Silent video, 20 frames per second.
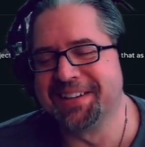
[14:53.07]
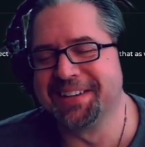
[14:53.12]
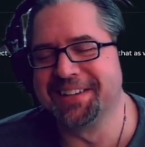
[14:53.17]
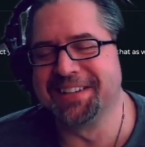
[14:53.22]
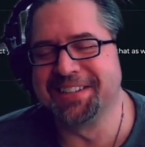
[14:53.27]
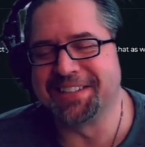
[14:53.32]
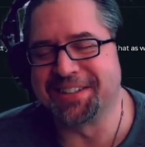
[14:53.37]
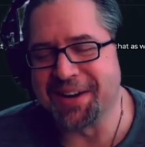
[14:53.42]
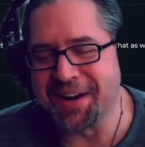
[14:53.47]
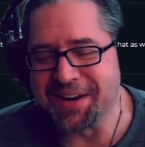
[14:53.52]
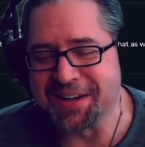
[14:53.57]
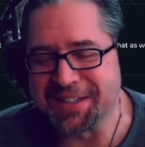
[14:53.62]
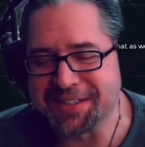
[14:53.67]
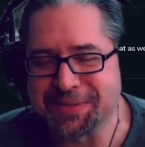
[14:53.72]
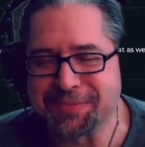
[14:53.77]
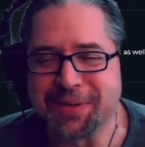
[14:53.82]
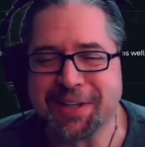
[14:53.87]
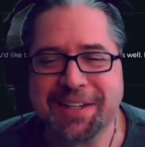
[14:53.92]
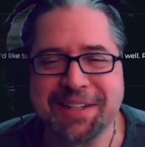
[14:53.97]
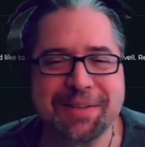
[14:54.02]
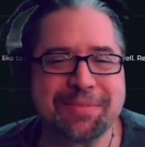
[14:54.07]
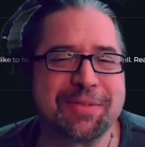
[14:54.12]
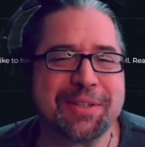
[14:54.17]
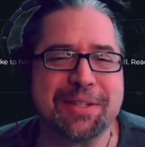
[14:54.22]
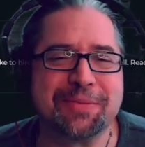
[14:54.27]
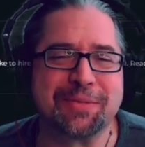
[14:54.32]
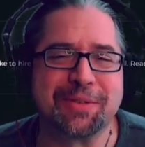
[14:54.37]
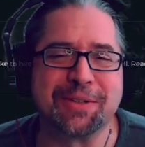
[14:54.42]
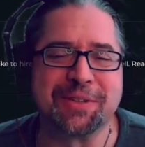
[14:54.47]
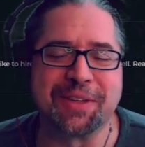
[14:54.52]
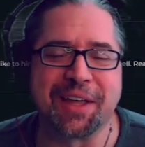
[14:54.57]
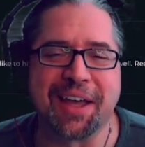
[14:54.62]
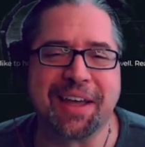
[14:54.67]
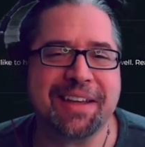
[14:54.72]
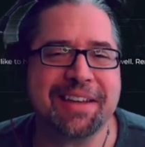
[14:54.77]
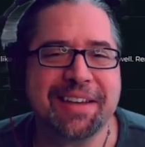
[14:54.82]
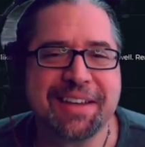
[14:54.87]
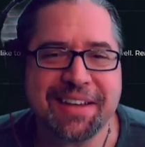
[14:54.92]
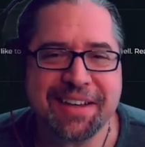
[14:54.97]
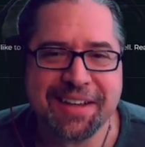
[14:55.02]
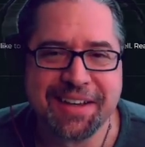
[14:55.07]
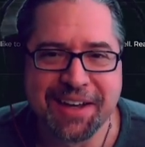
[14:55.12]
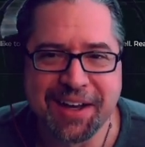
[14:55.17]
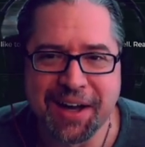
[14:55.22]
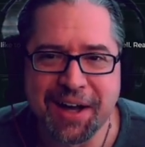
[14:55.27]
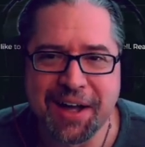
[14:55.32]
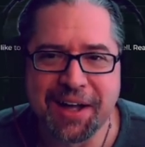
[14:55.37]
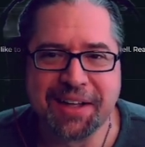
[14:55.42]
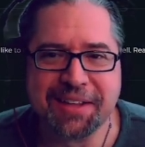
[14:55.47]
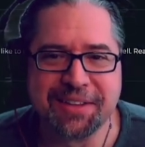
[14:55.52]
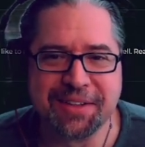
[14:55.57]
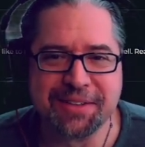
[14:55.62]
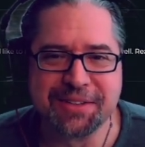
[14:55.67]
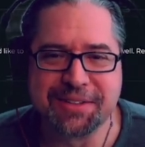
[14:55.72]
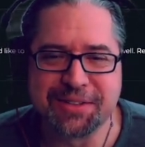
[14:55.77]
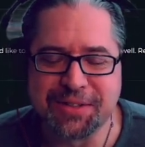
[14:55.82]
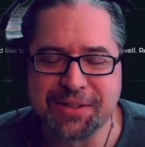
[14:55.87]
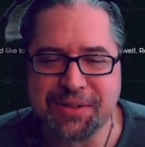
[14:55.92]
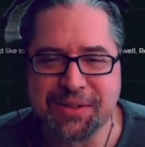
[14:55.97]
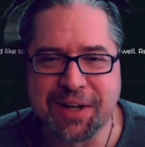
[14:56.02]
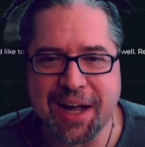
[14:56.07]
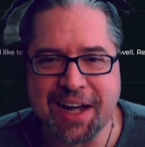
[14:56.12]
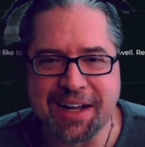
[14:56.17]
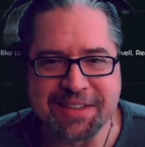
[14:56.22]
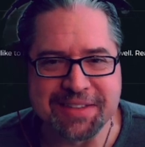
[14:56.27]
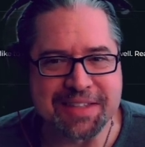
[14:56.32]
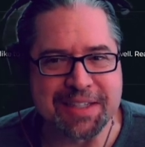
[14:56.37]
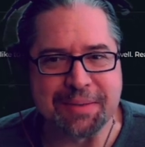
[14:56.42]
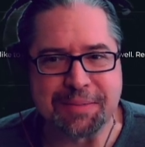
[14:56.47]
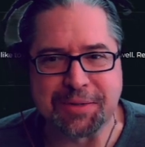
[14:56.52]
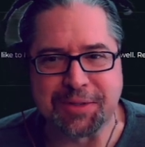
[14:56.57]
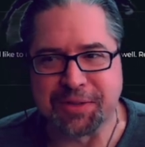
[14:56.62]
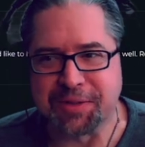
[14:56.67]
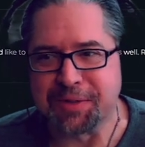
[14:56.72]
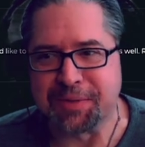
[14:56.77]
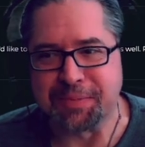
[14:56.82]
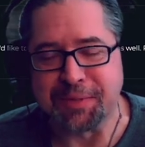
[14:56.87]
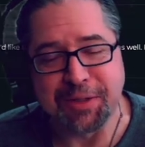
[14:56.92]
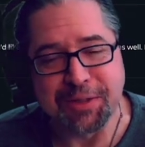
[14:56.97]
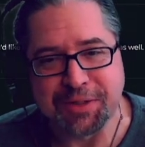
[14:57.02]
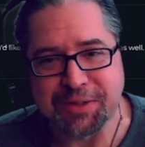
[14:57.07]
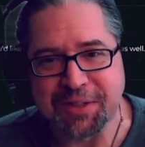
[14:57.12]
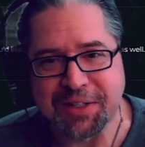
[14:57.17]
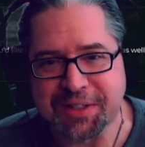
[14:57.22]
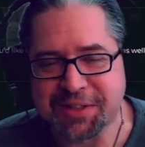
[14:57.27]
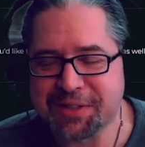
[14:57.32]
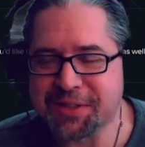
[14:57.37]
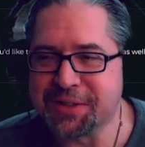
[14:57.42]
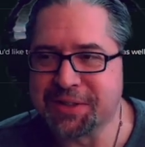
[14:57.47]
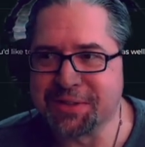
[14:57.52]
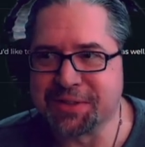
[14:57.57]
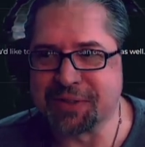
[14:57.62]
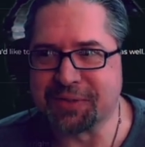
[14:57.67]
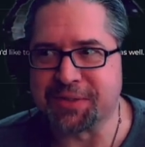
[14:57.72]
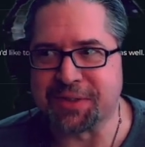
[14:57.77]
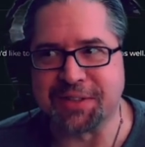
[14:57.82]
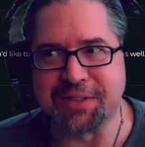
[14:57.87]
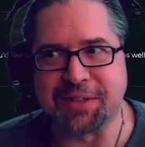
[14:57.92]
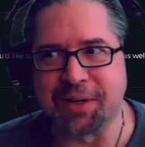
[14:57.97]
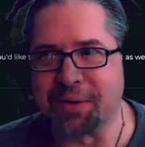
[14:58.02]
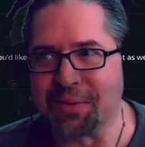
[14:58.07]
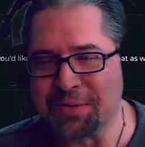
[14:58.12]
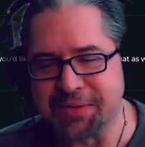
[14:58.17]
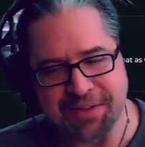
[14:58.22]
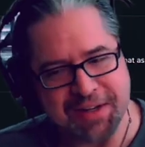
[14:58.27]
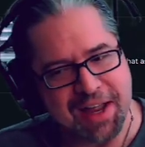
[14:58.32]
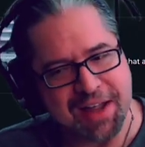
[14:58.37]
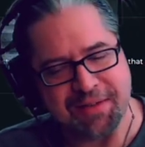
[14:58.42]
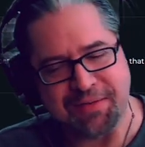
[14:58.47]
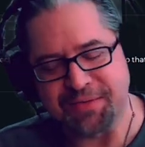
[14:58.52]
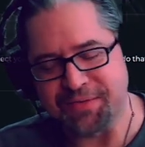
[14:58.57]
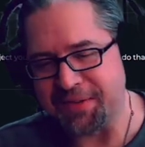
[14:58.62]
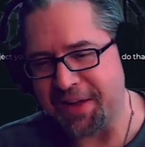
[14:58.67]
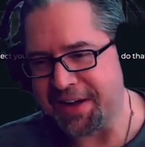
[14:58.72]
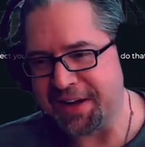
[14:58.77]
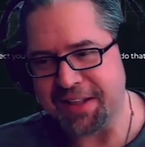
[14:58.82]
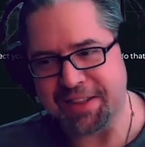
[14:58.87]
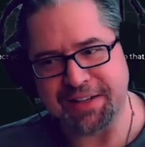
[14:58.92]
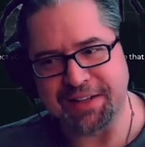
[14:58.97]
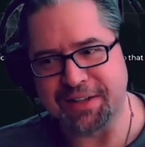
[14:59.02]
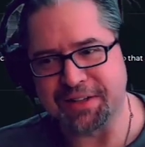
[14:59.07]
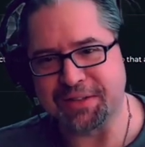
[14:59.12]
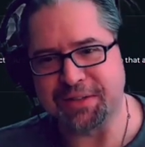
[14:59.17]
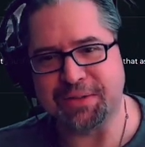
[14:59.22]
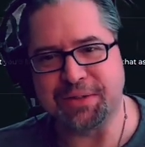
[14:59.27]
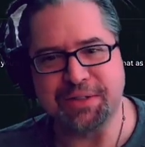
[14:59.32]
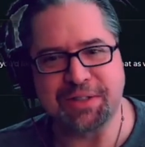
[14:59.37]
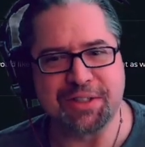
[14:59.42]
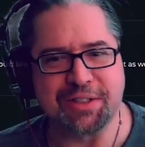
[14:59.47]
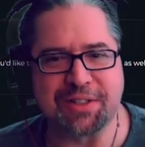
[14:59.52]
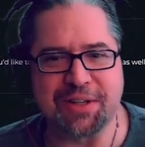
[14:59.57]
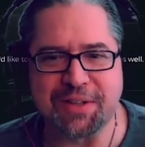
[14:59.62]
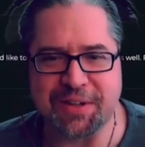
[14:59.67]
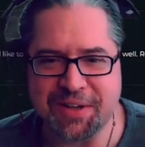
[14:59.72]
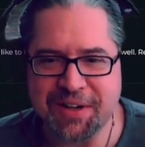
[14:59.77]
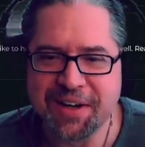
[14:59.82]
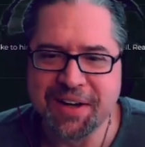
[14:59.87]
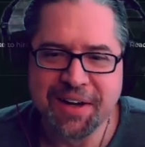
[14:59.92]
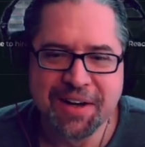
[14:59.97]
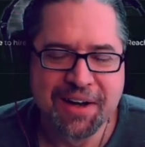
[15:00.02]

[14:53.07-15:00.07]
Trying to explain to people that those two concepts are mutually exclusive and don't have anything to do with each other.